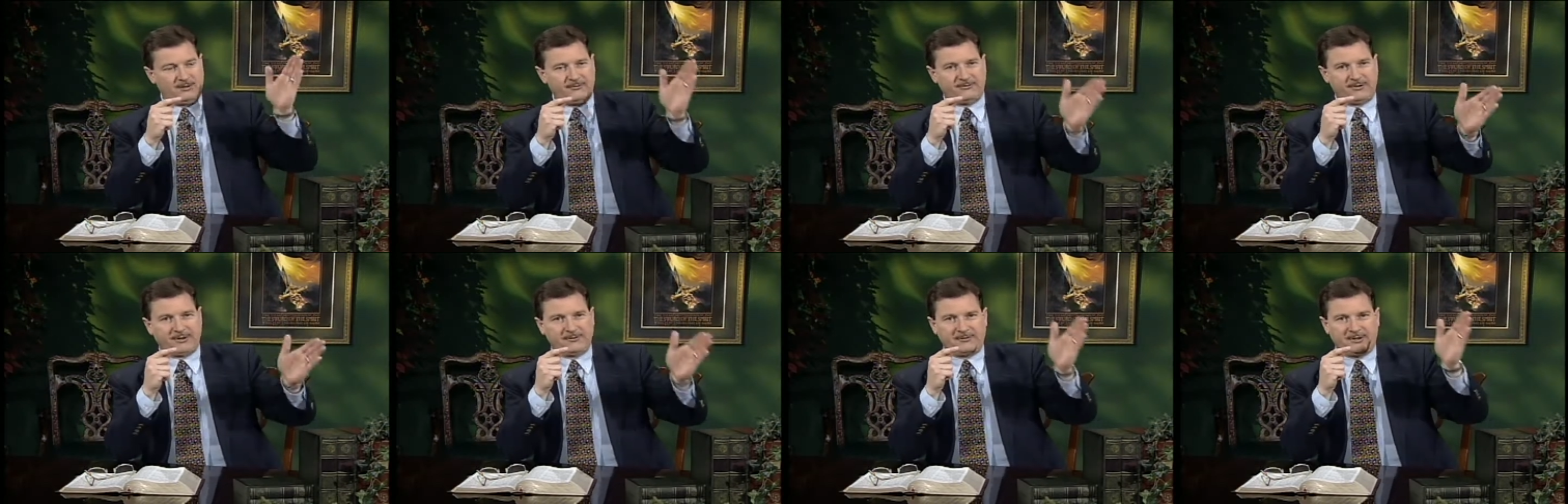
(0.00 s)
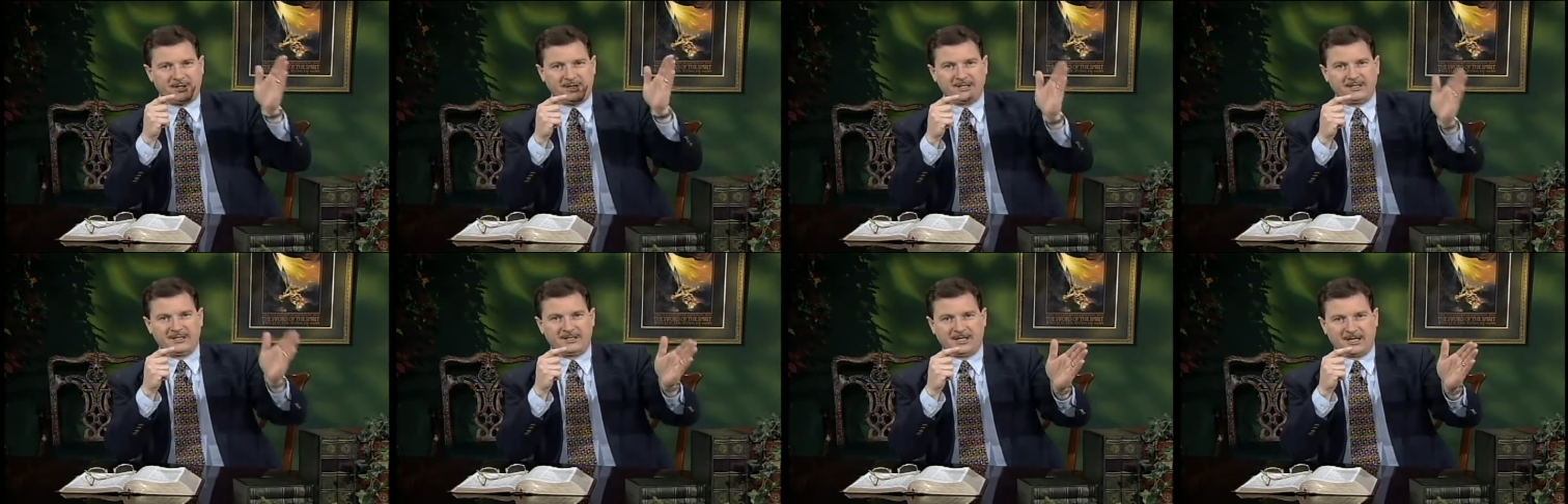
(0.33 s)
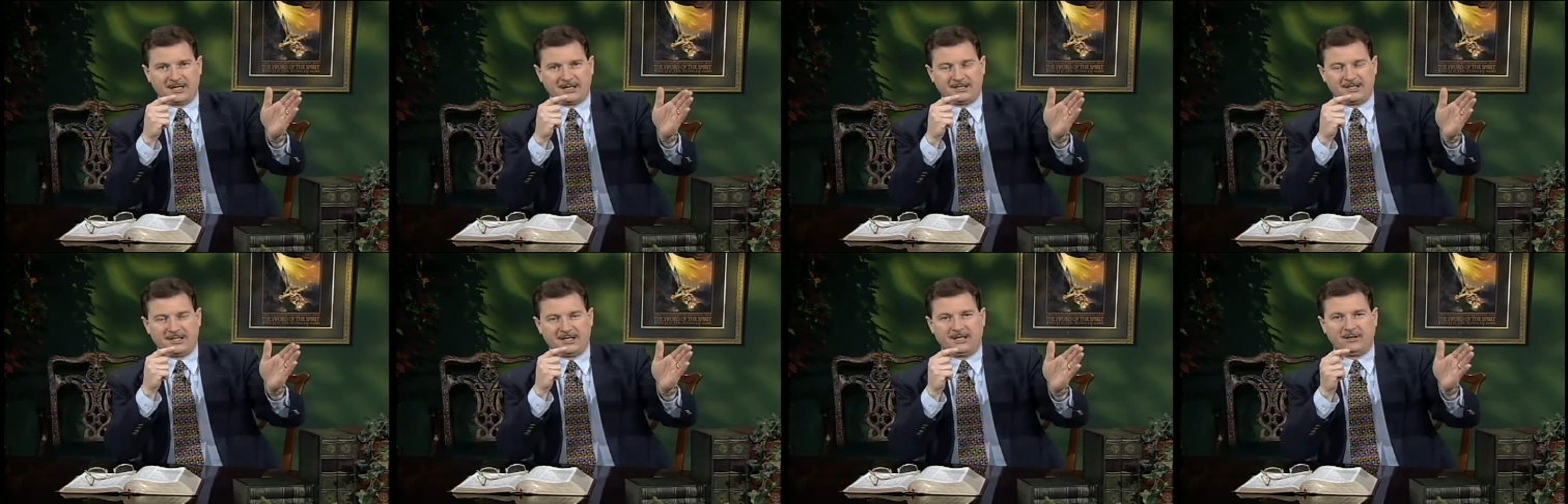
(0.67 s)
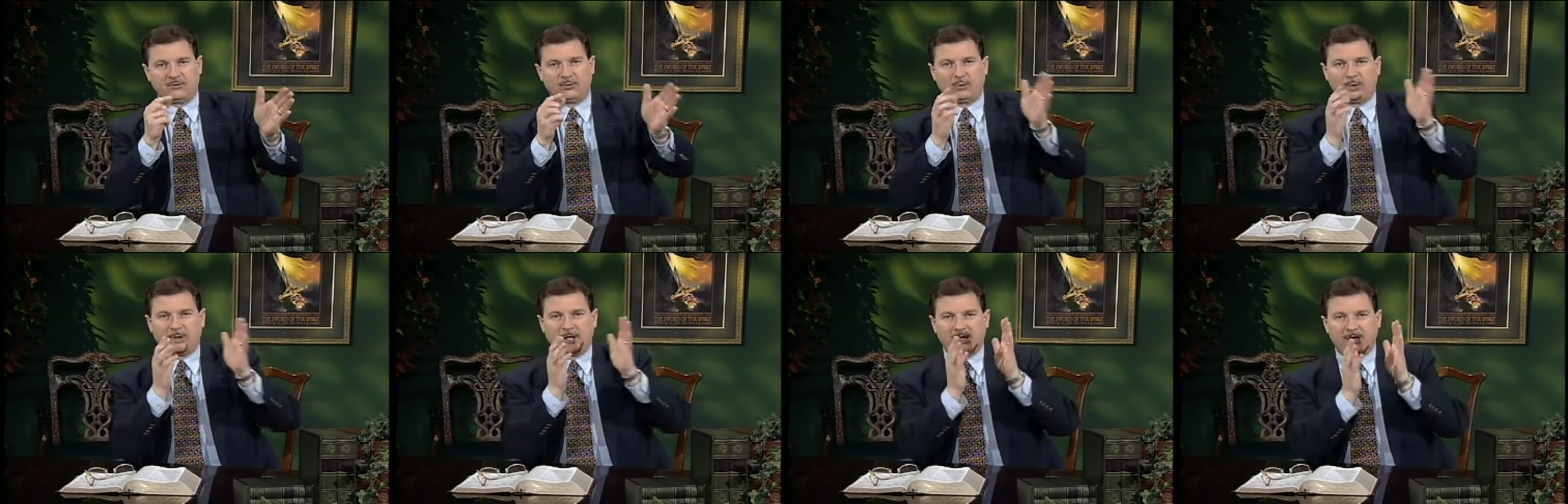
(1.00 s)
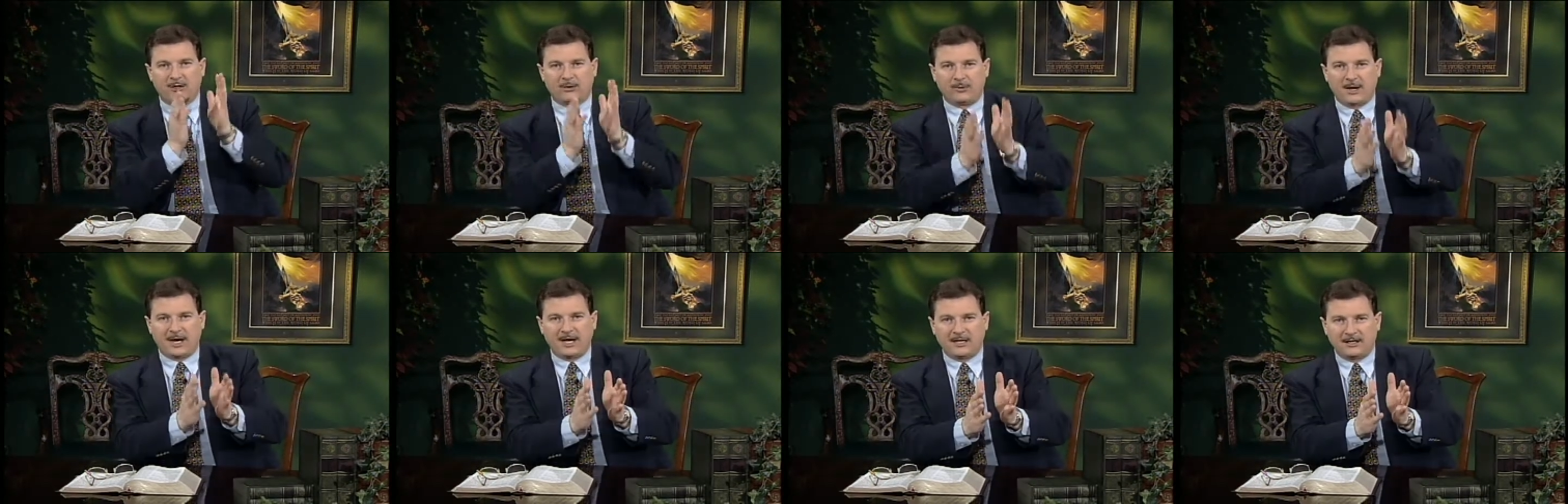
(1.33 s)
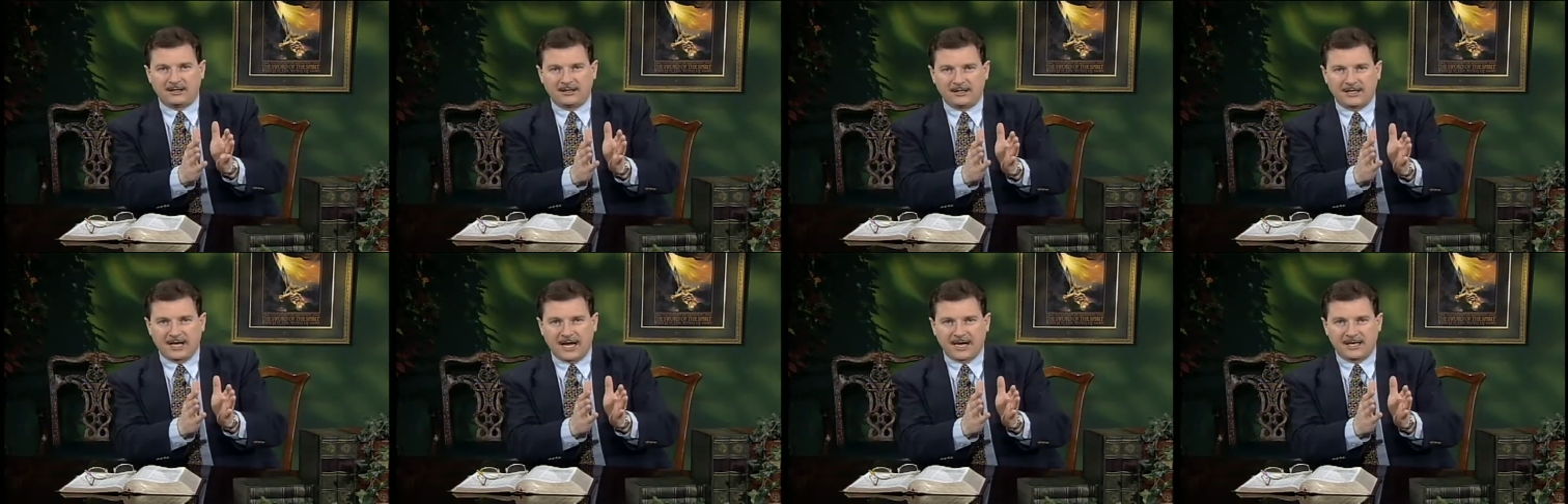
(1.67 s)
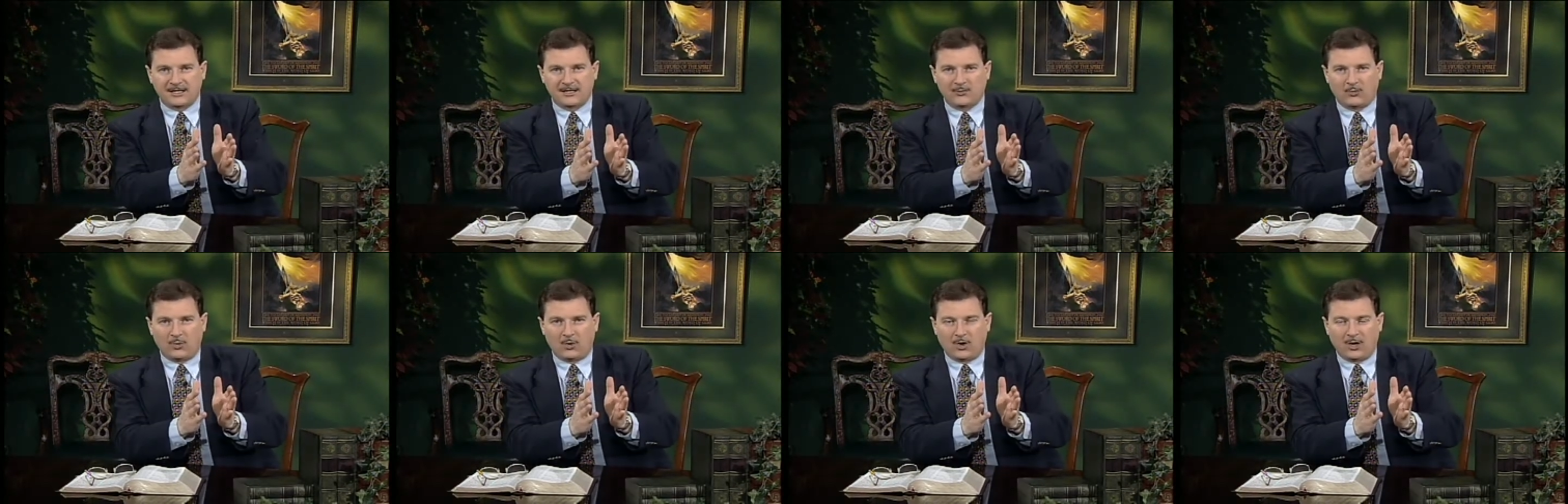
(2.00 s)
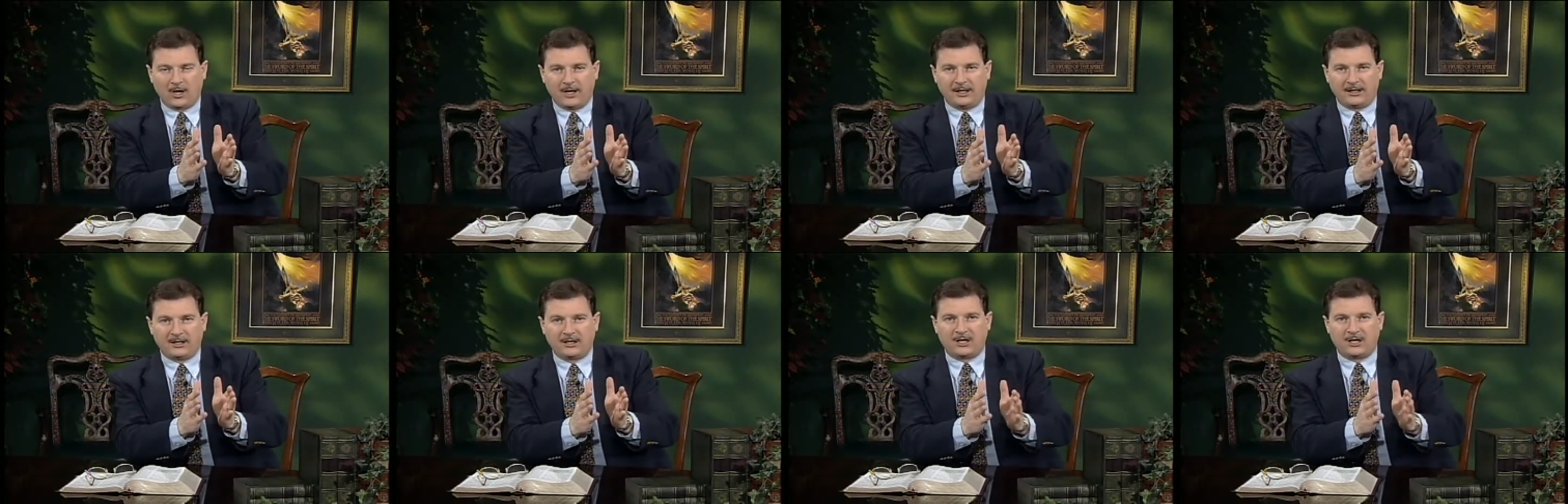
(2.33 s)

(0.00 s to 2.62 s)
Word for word: 15, 16, reiterated in Acts 1,